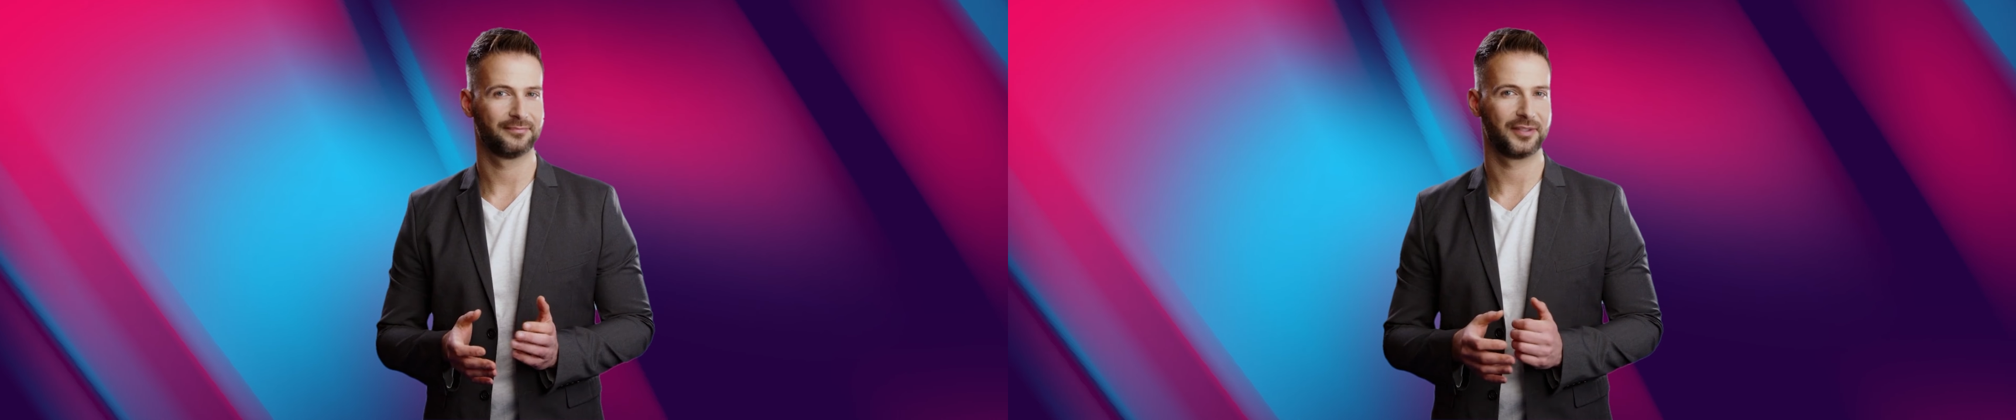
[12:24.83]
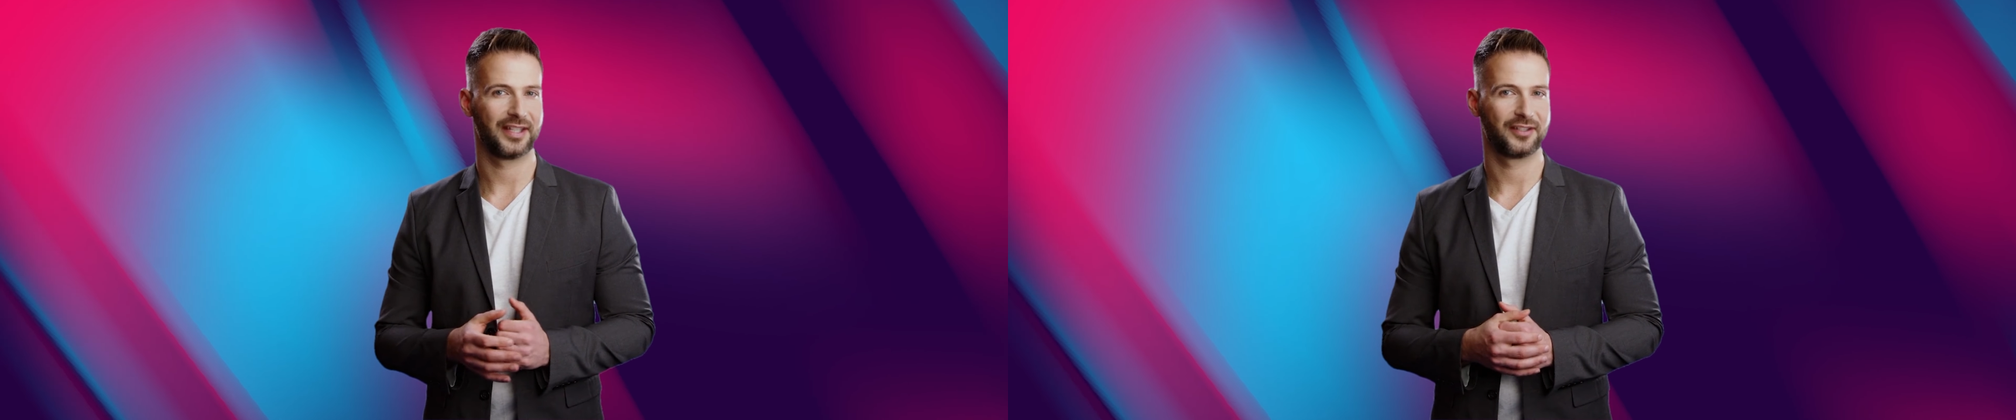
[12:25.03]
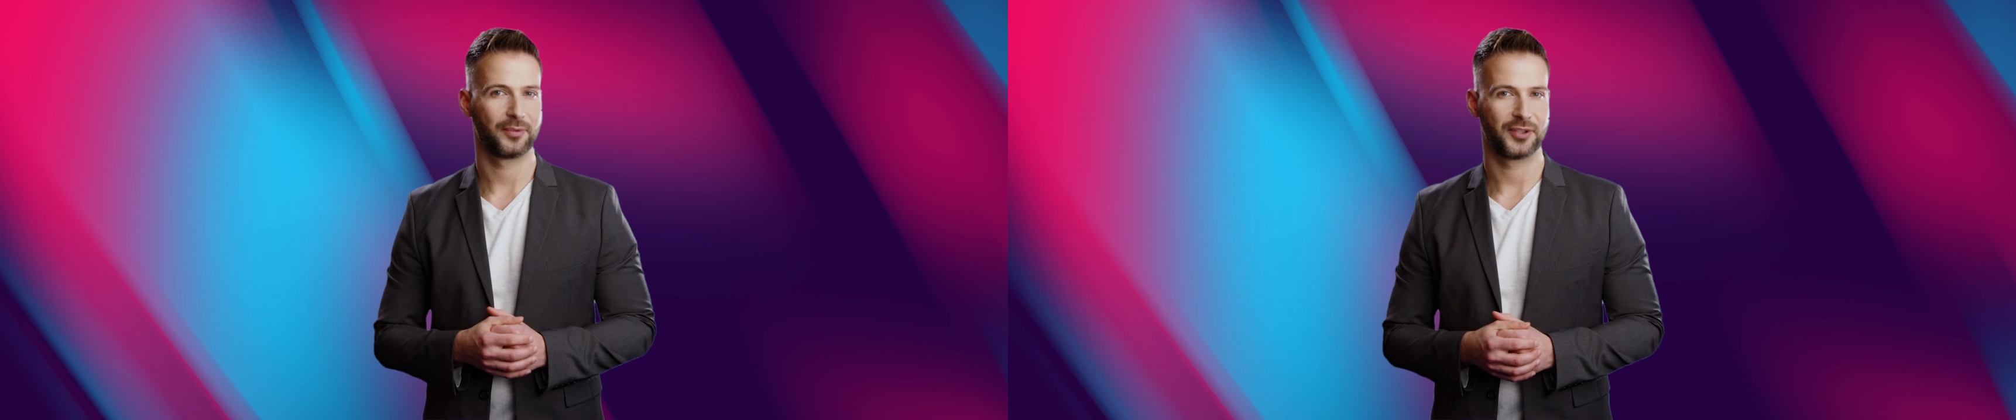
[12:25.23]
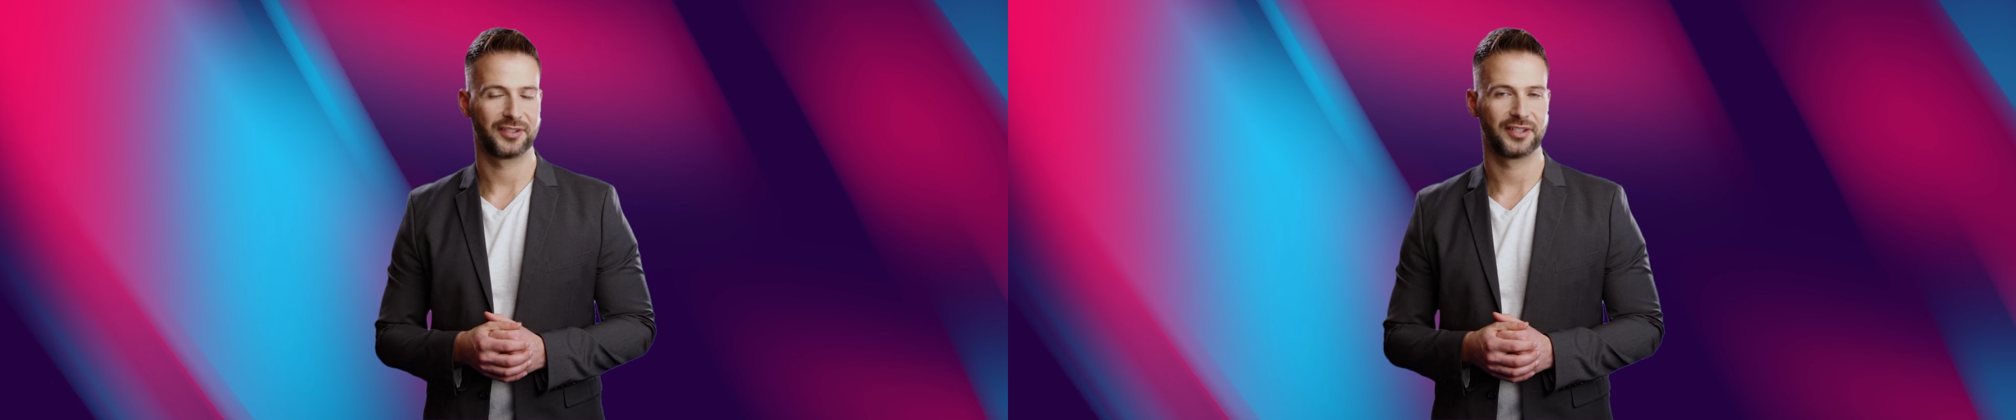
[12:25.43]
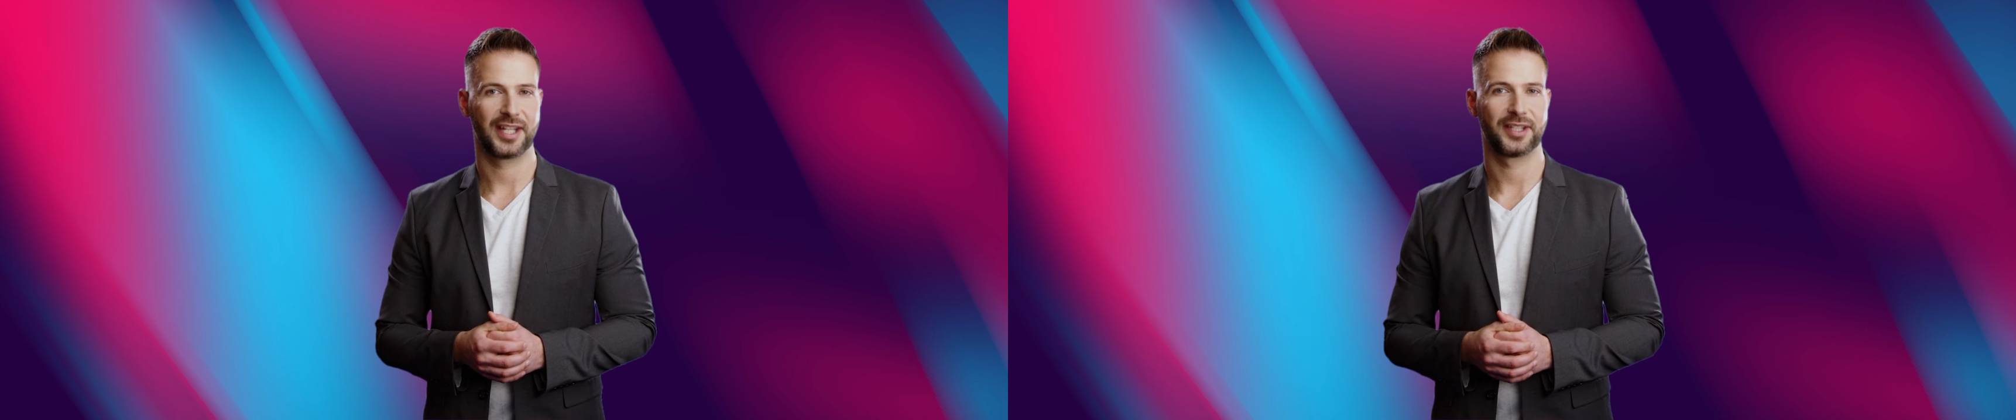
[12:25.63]
Each one is
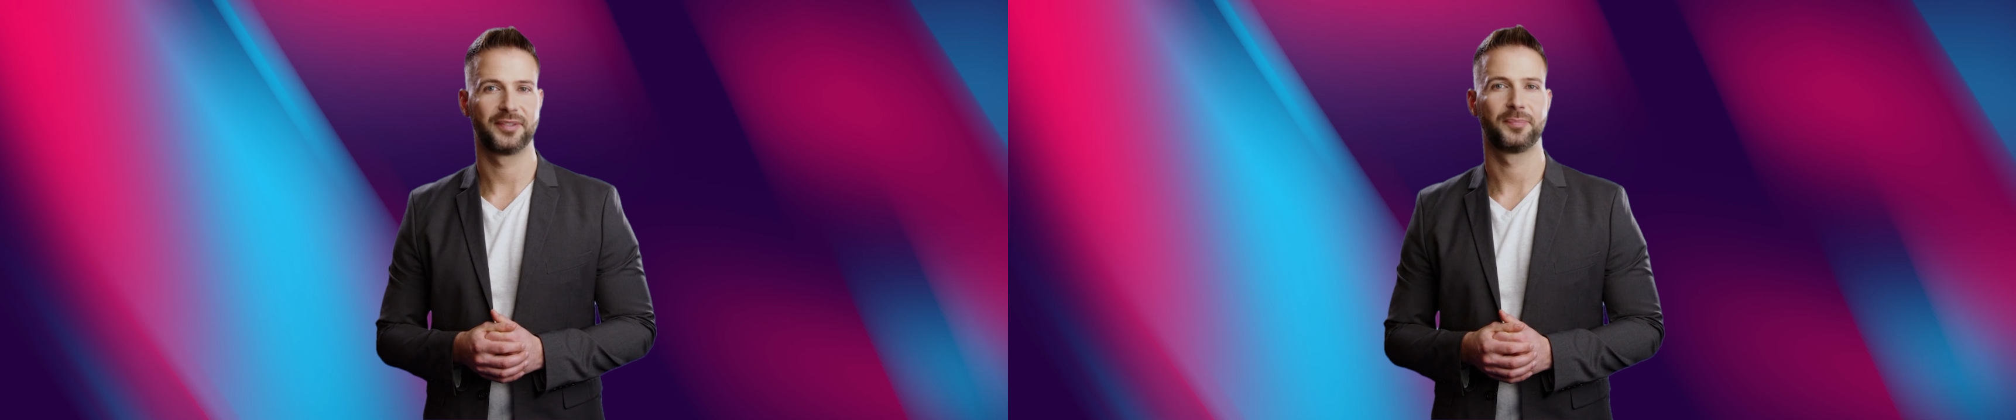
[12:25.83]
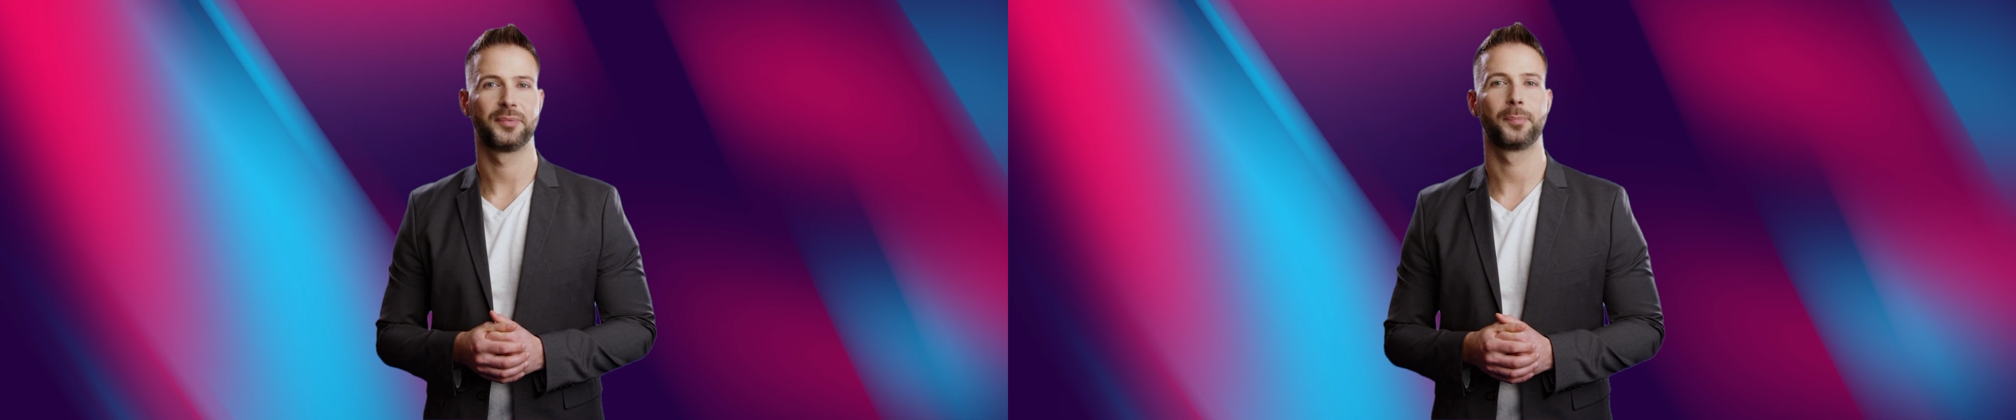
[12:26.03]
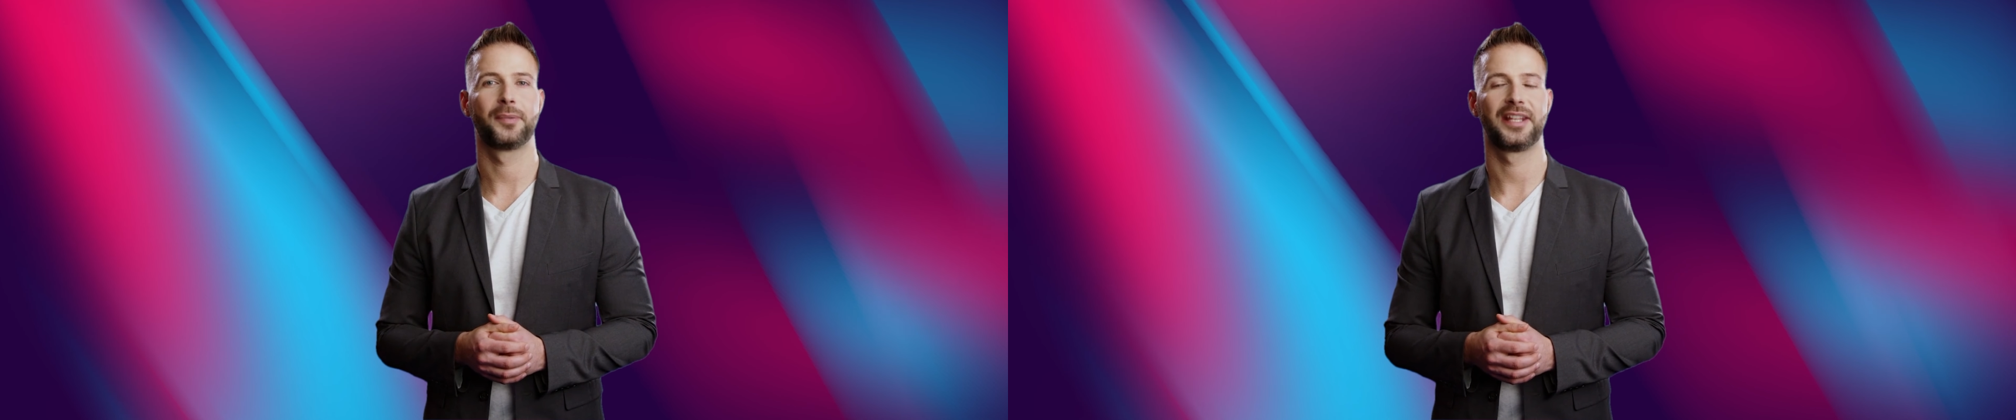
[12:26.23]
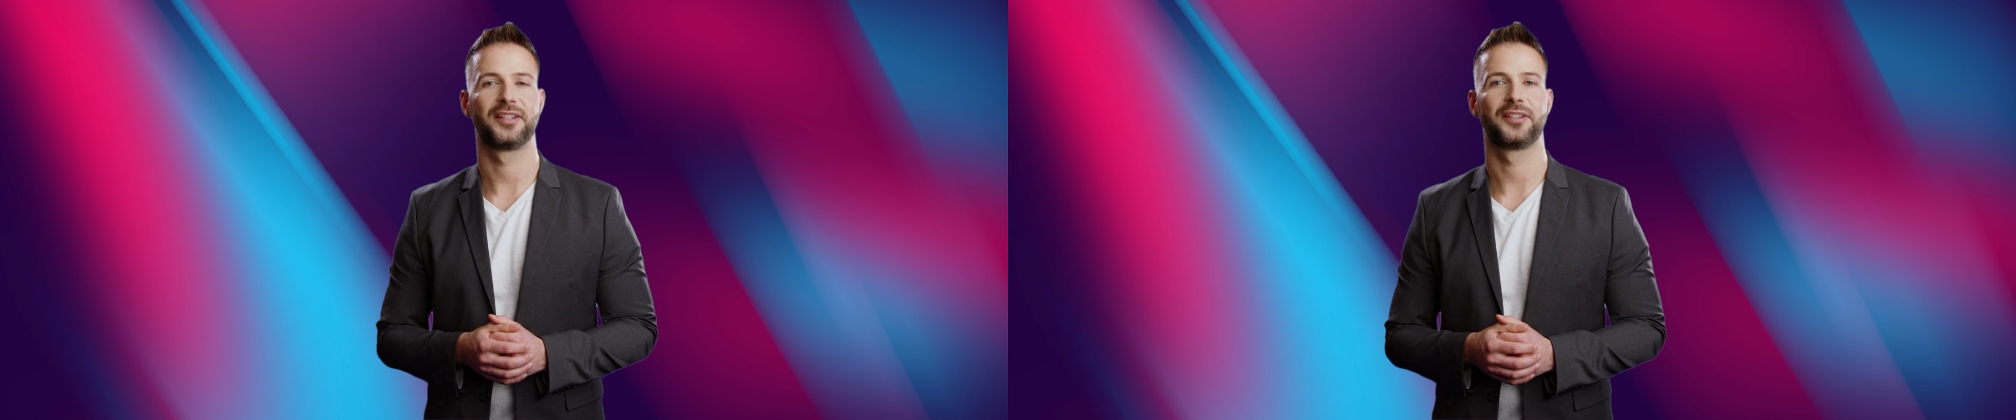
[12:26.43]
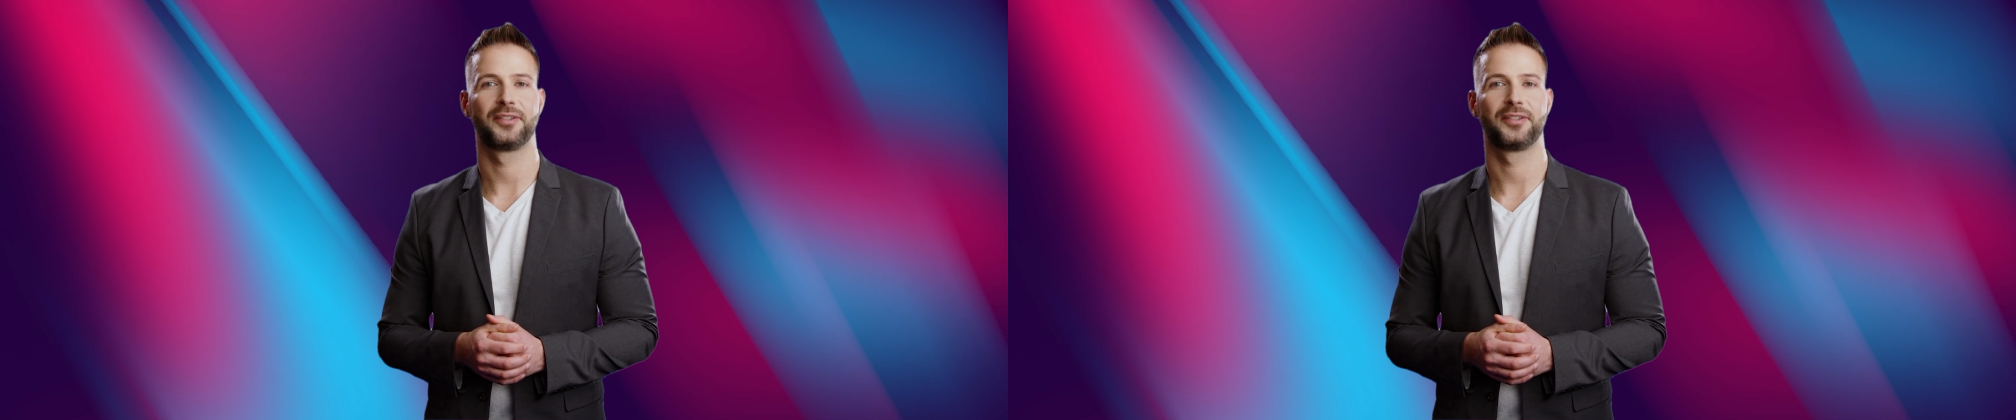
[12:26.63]
crafted with passion